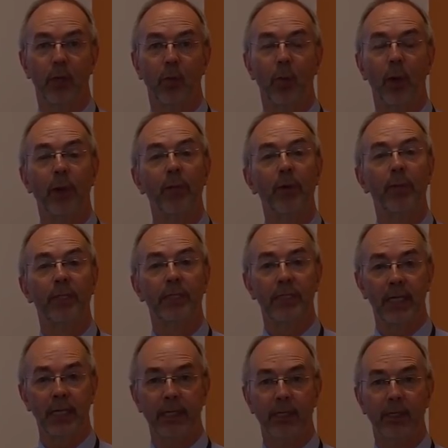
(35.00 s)
why we
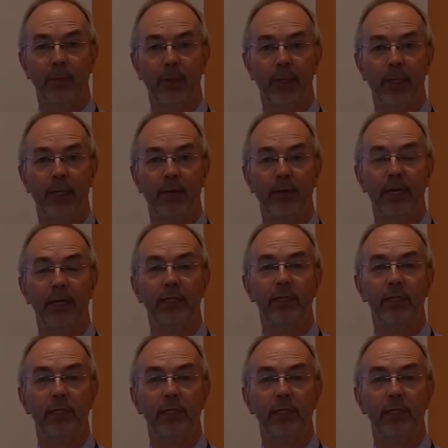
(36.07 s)
particularly believe it's